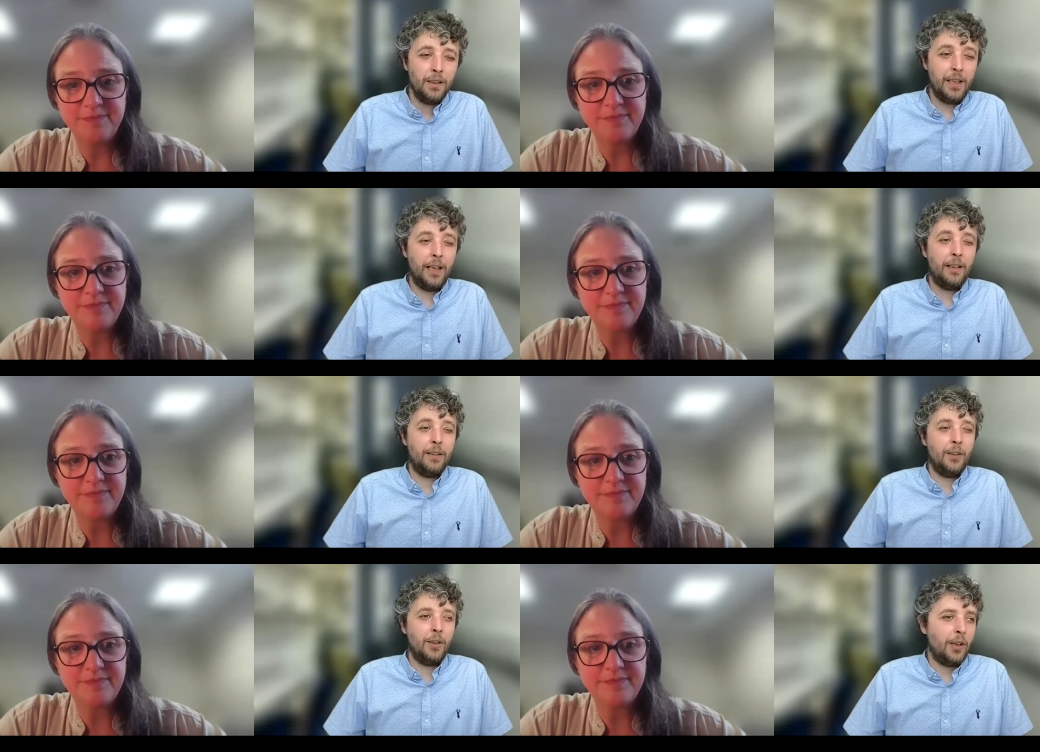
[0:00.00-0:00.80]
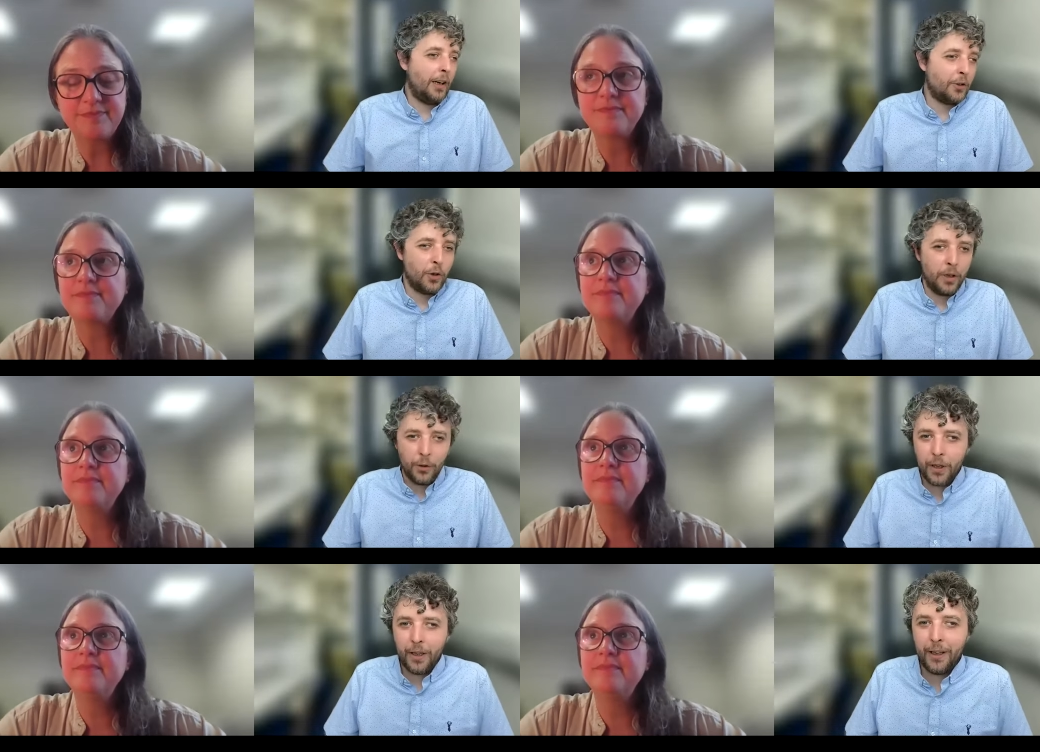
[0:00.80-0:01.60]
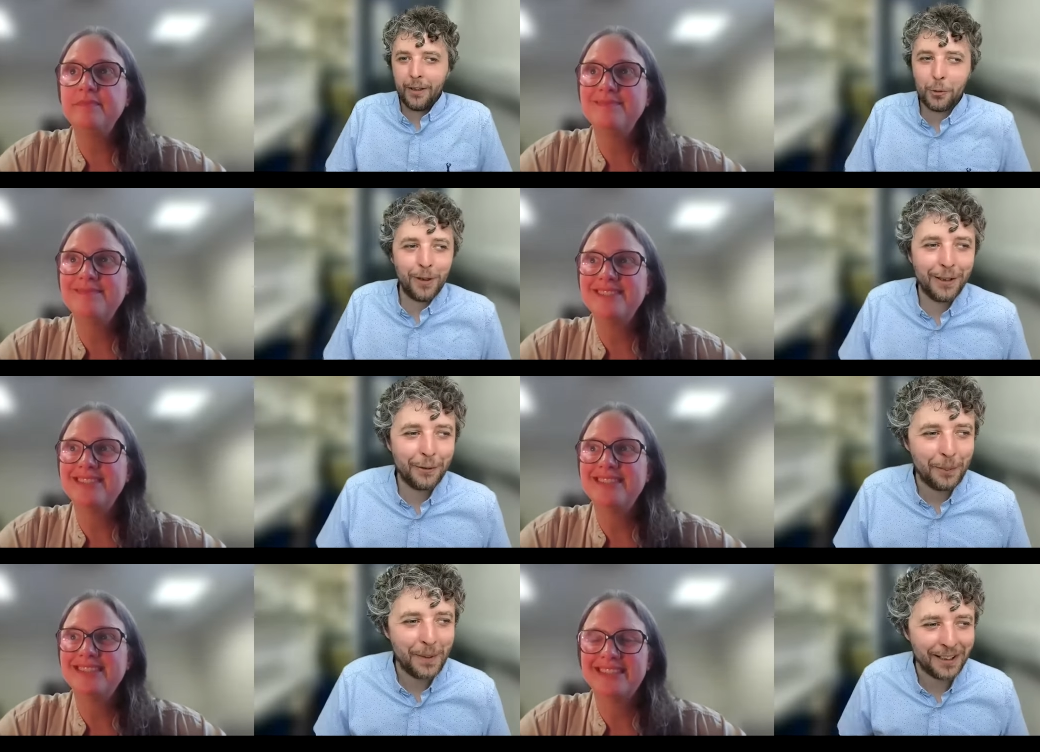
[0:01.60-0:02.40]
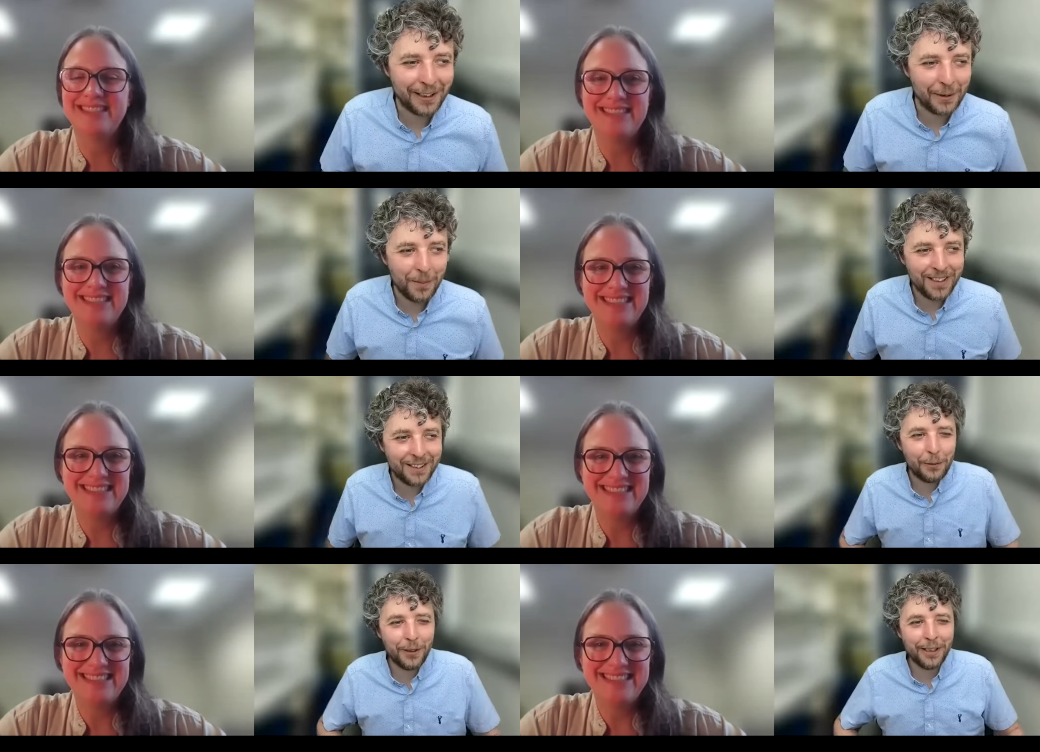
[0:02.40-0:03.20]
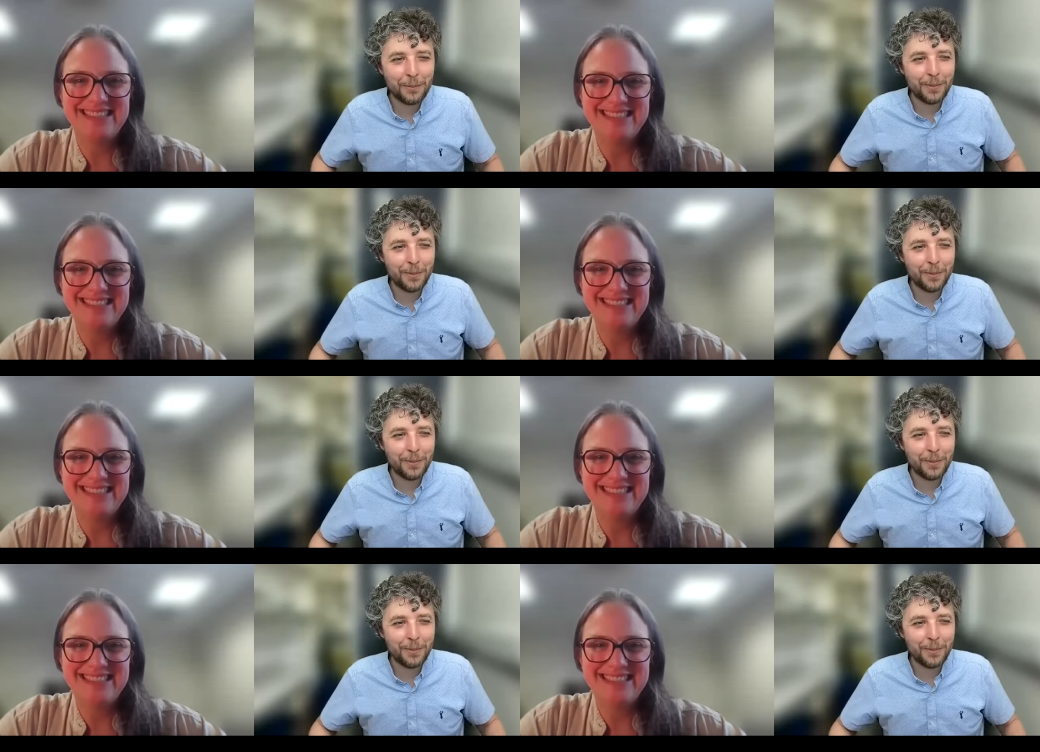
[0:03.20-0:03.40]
Speaker 1: Yeah, actually you can answer even better than me, Stephanie.